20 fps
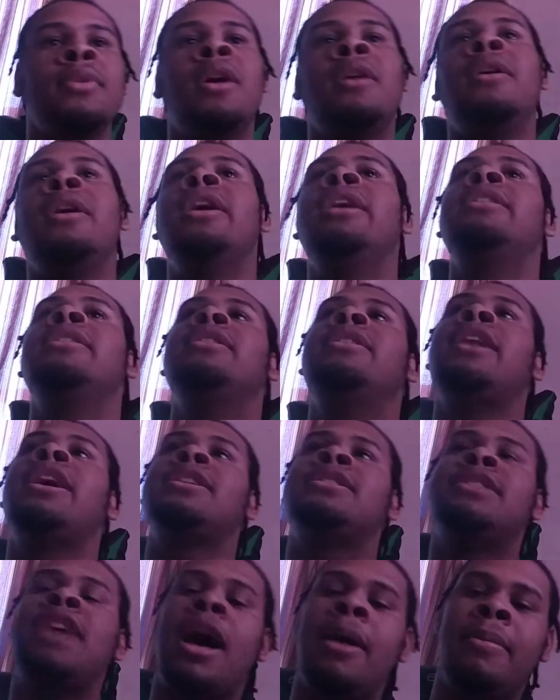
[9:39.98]
Alright,
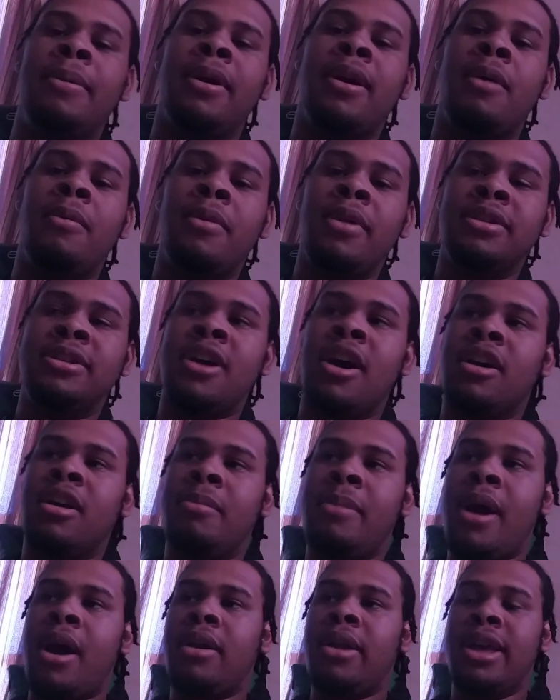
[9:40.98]
next topic I want to talk
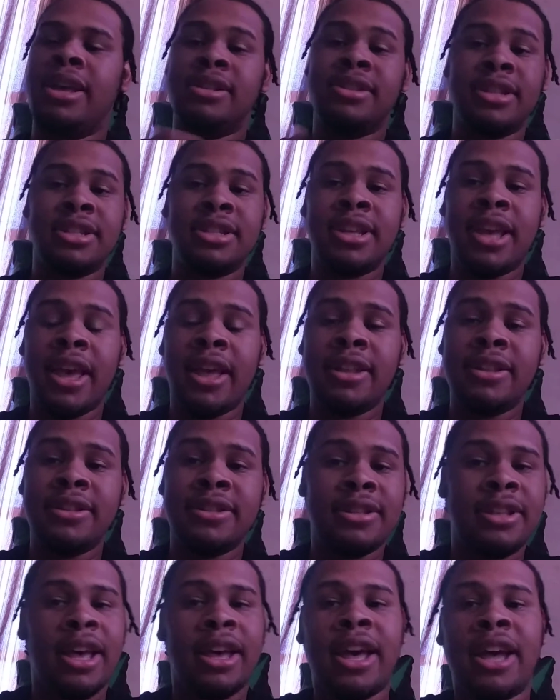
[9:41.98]
about is the
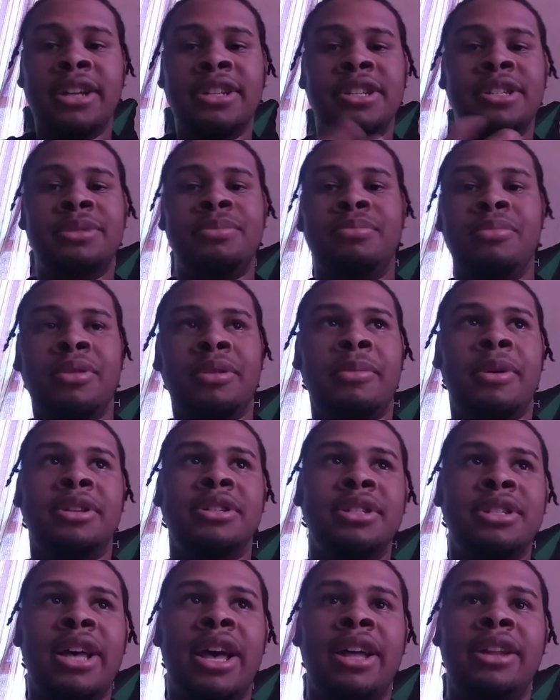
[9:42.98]
skins, like I just pretty much
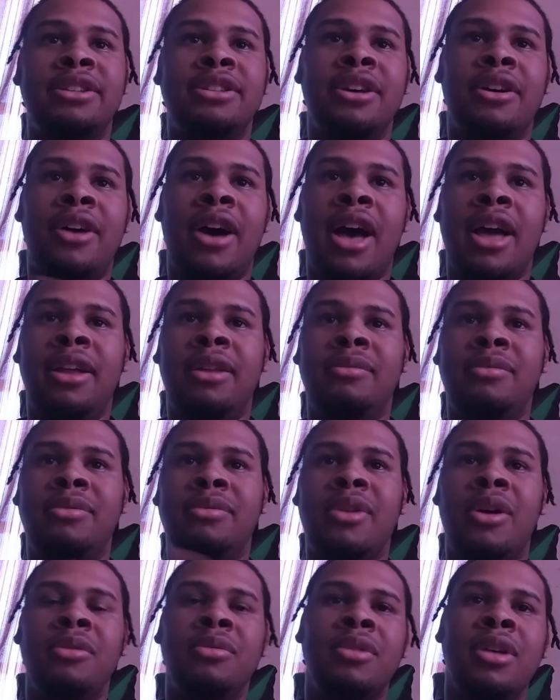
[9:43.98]
said. So I
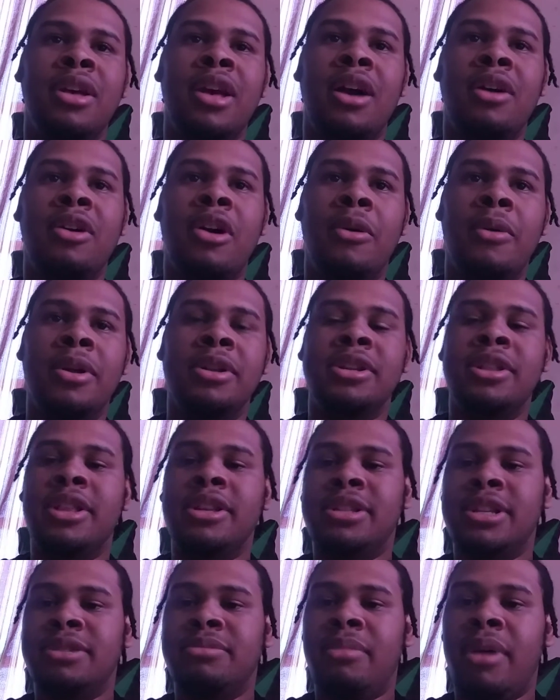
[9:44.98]
don't think I'll go into
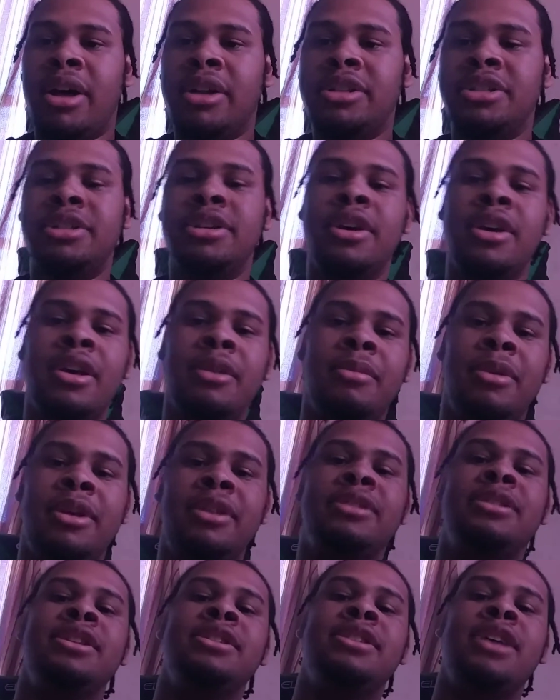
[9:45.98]
this as much,
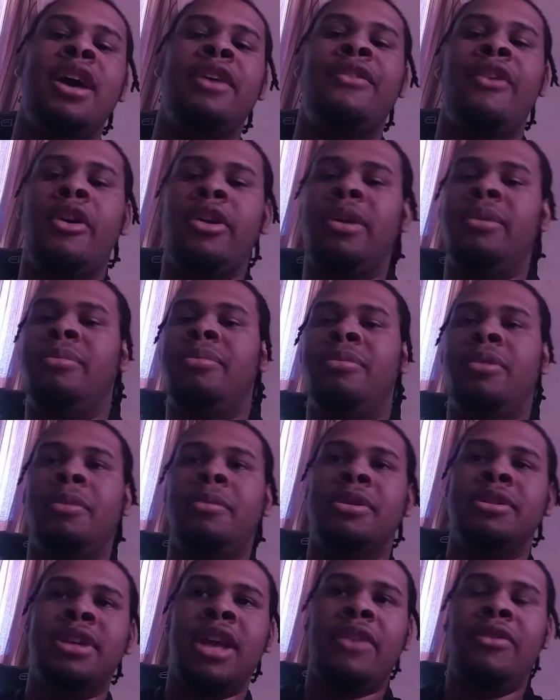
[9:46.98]
since I've already
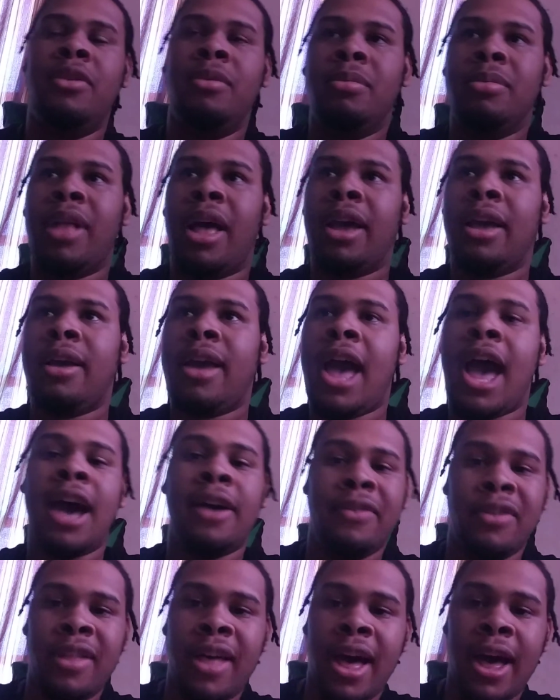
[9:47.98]
pretty much gave you like
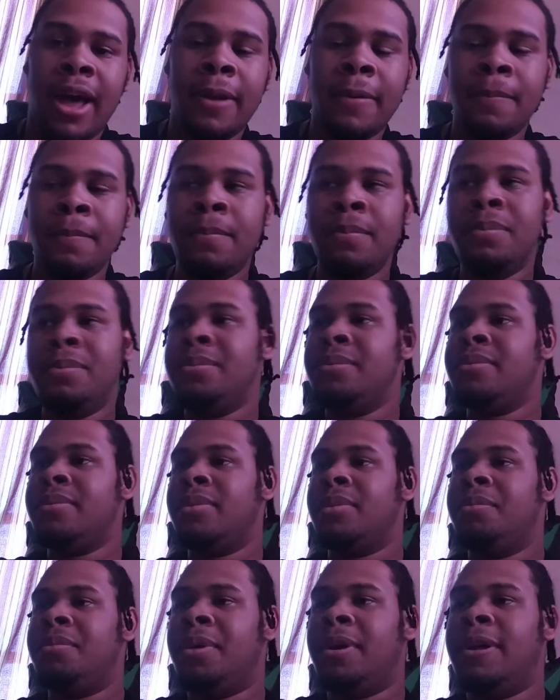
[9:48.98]
half of that.
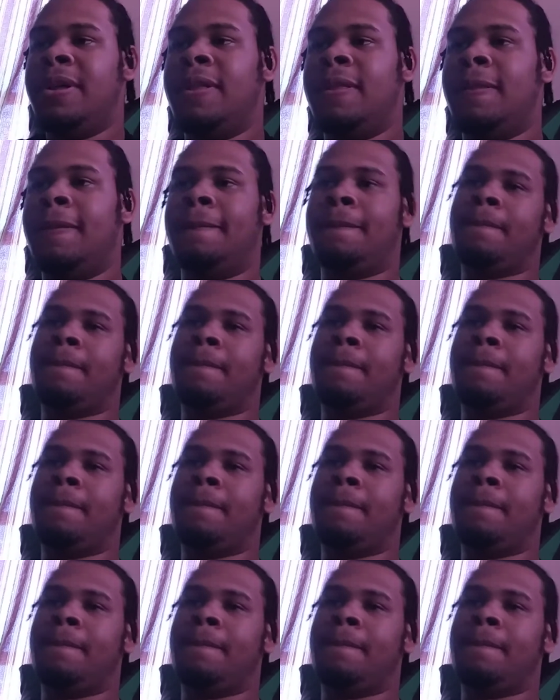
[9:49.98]
But